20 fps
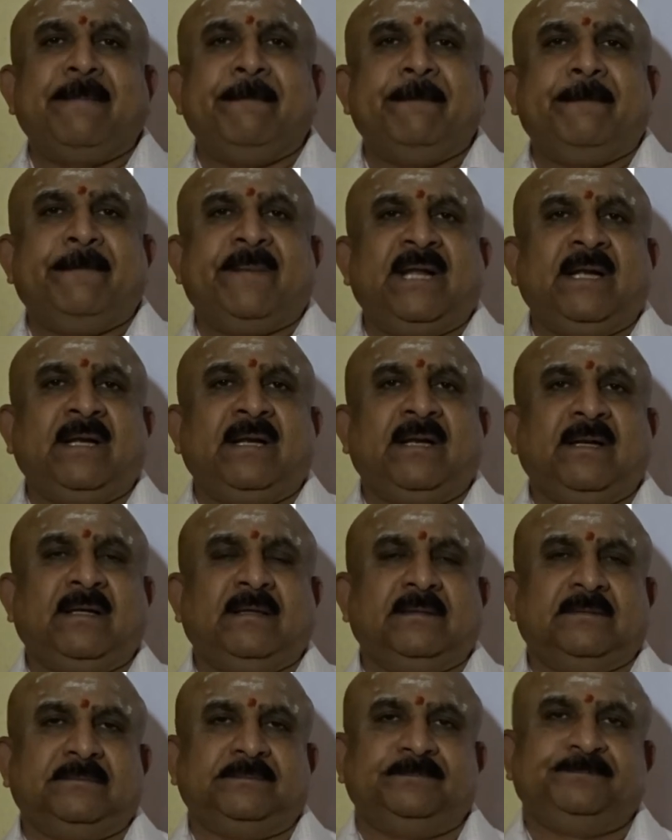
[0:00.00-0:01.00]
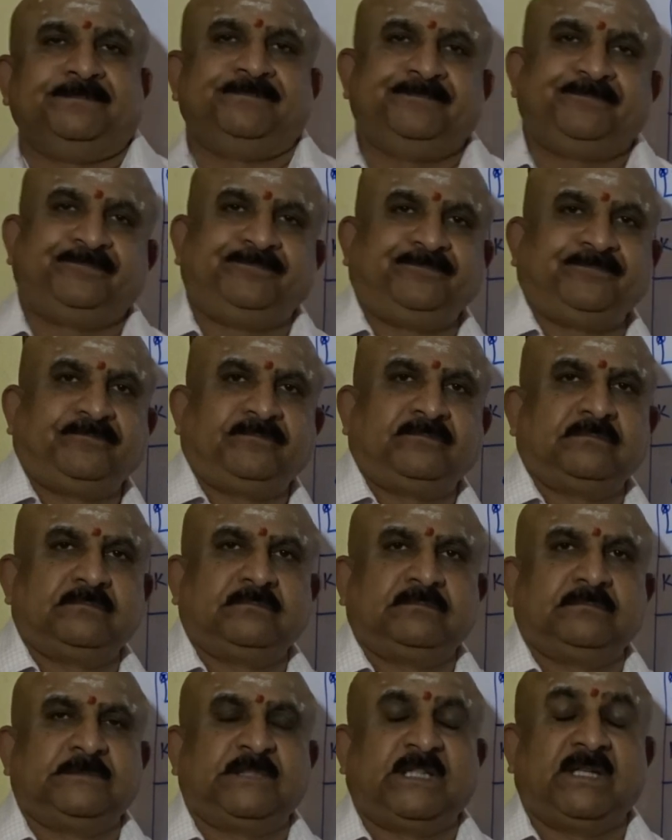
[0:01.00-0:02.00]
temple.
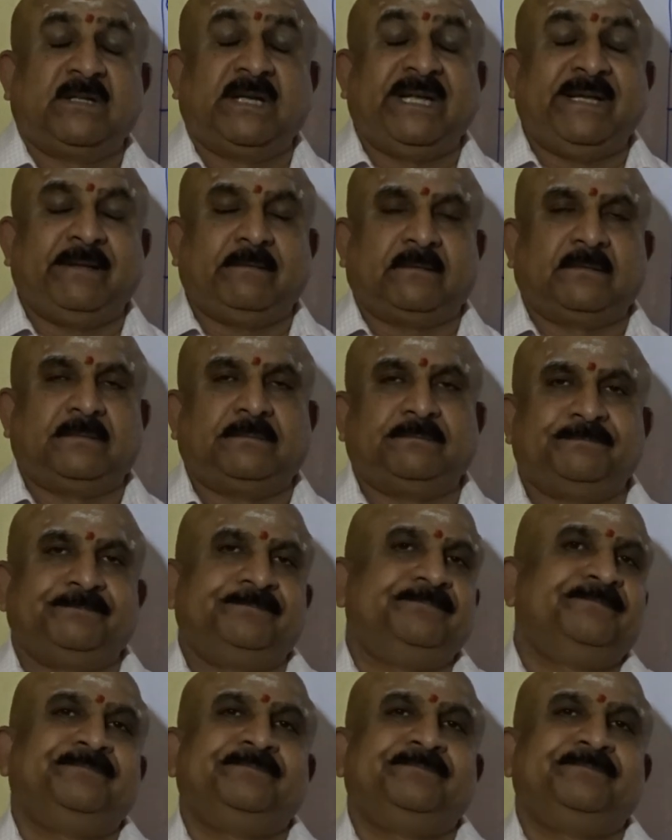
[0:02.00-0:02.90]
Clear?